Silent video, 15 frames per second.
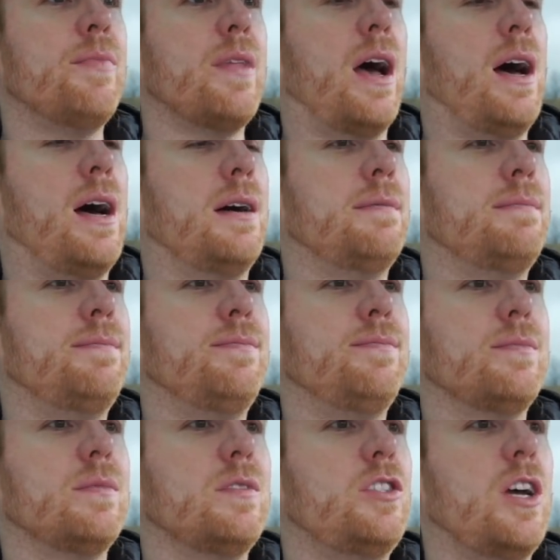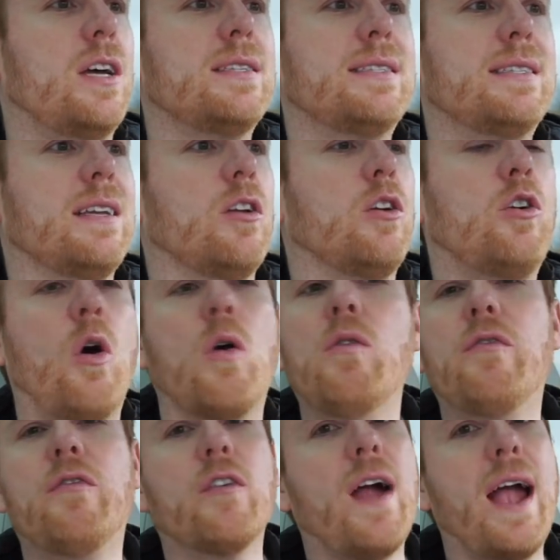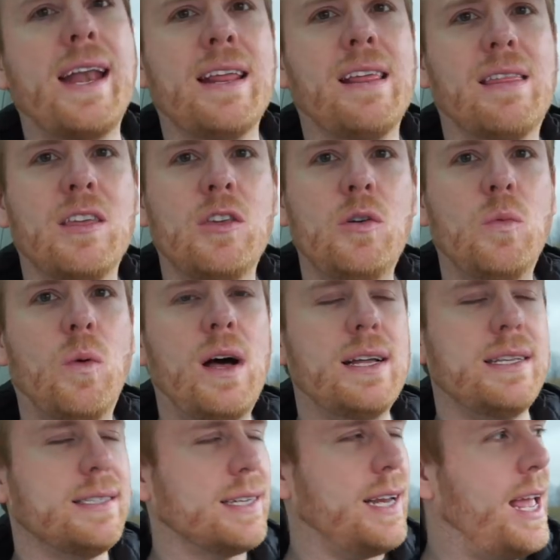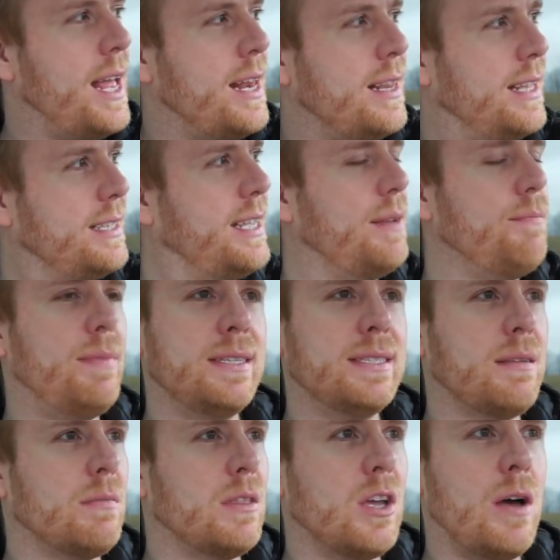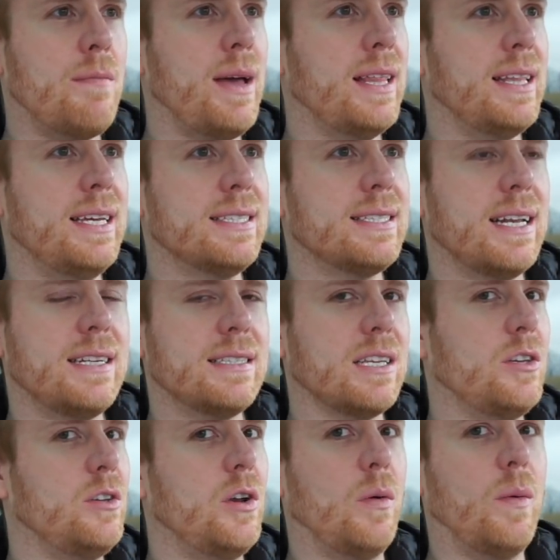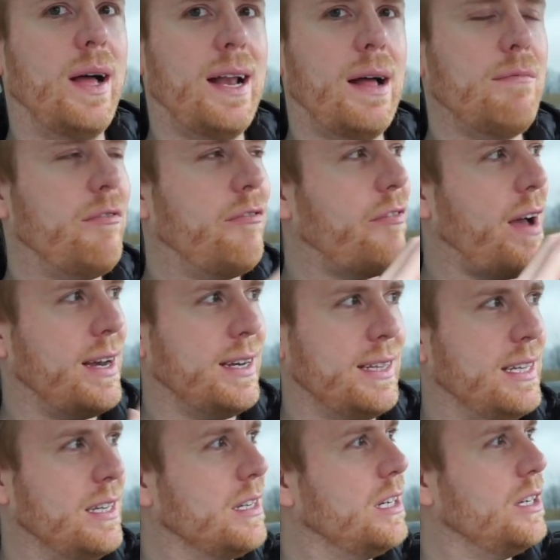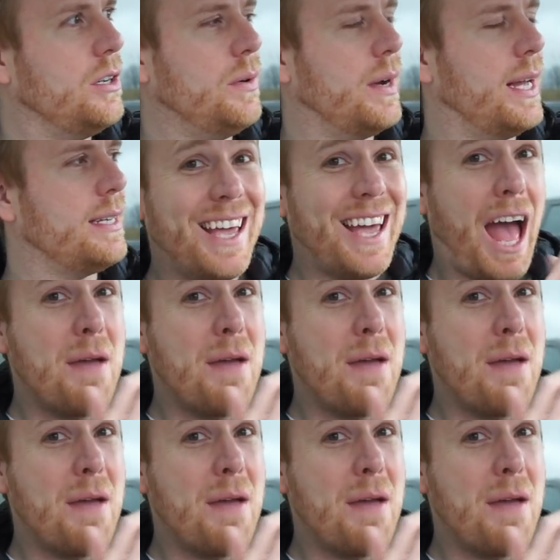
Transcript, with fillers: um, just go for anything you want. And this had been something on my list, and I was like, you know what? I'm finally gonna do it.